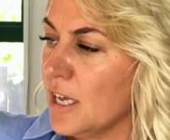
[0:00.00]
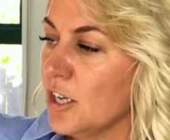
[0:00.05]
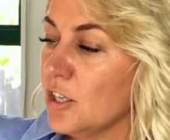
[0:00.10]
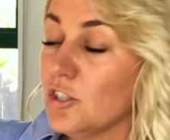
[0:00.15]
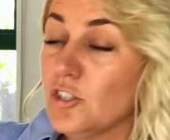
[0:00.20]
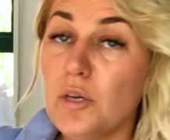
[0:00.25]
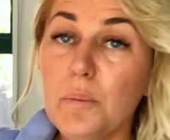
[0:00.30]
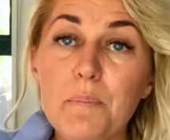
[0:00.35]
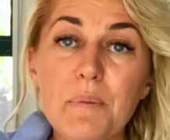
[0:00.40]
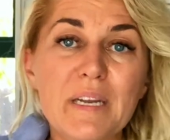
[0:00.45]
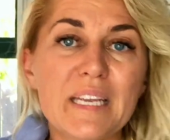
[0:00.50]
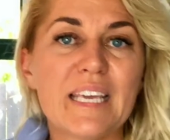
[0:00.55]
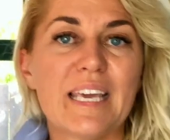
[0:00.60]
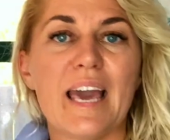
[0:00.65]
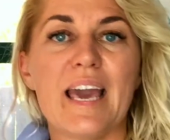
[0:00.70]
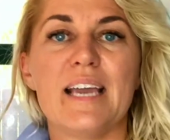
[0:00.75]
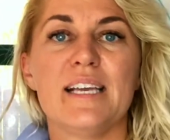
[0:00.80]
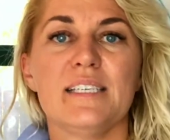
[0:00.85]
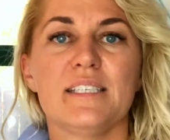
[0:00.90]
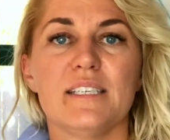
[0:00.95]

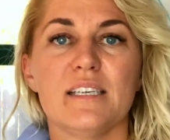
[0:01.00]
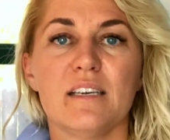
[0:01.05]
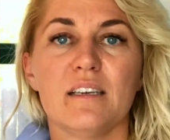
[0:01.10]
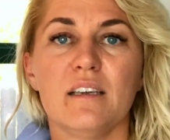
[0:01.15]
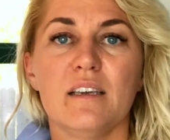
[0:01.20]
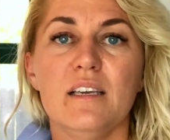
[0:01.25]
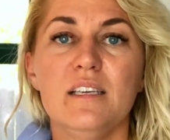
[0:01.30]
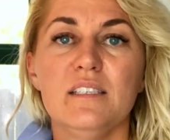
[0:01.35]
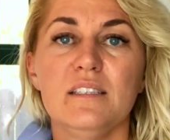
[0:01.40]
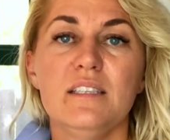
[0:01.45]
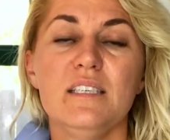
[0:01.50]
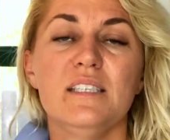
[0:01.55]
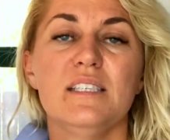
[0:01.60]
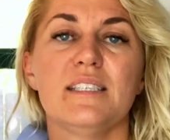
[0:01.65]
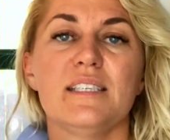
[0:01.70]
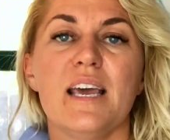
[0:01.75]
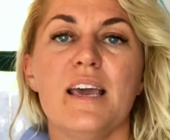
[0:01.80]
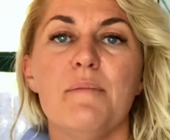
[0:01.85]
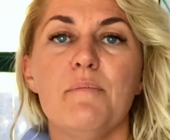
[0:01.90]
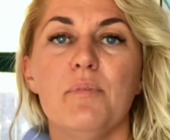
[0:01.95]
duplicating is the
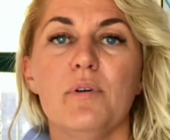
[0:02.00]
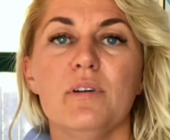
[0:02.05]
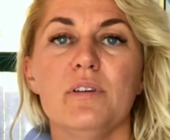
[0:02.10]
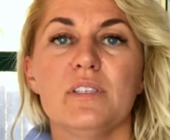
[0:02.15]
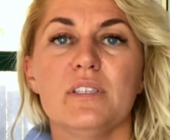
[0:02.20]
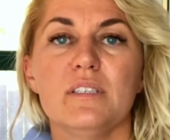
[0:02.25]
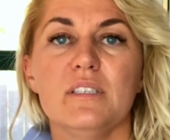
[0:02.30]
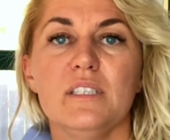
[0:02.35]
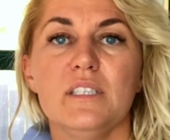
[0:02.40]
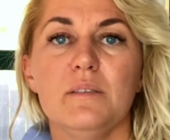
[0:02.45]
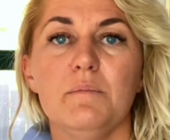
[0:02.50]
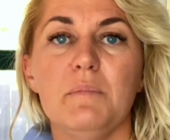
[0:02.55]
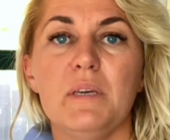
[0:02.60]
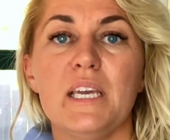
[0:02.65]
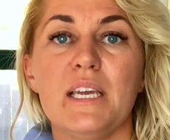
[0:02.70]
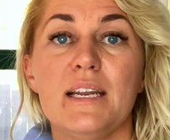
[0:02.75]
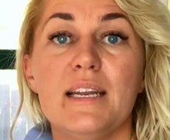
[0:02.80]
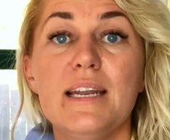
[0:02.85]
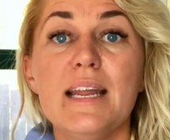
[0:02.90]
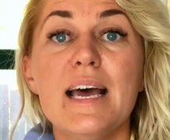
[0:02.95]
same person as
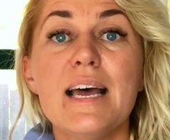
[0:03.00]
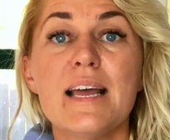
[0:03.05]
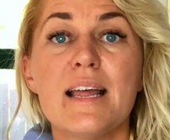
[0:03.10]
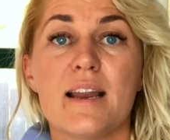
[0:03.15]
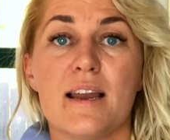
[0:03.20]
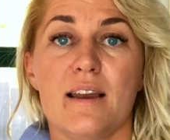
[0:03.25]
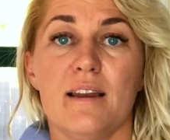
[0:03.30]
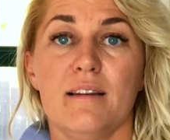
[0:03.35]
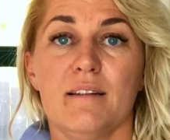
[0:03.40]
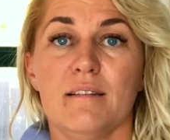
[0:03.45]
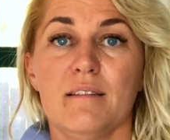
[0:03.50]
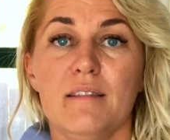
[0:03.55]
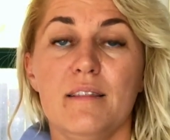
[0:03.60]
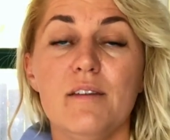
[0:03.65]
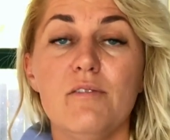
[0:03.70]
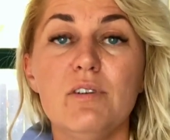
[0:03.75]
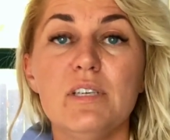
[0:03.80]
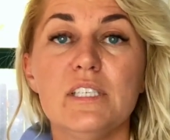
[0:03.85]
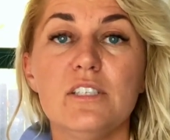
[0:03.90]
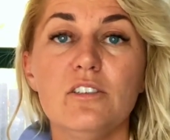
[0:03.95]
me? None.
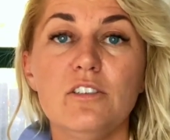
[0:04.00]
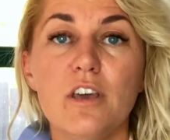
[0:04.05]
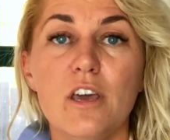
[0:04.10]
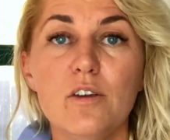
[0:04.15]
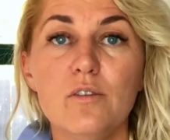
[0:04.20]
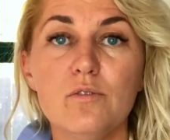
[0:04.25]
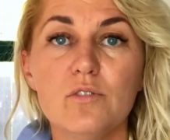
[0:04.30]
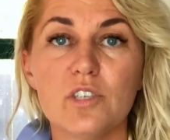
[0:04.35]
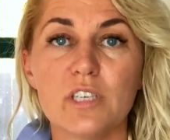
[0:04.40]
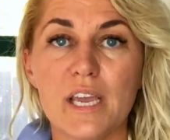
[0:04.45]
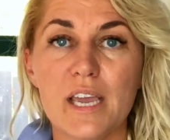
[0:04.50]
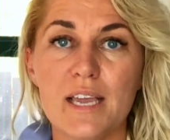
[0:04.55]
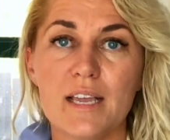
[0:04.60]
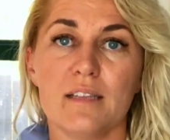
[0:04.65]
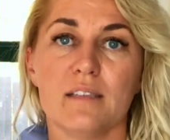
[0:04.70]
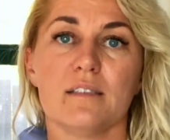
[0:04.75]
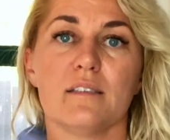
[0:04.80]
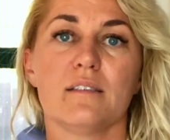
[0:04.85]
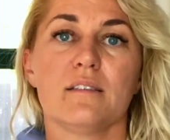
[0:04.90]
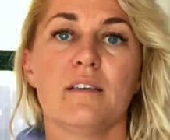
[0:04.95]
There is no
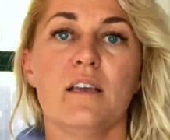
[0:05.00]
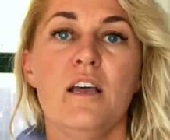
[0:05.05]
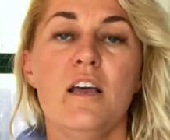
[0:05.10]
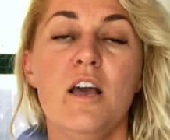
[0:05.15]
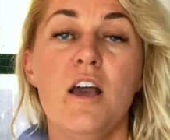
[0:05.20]
chance.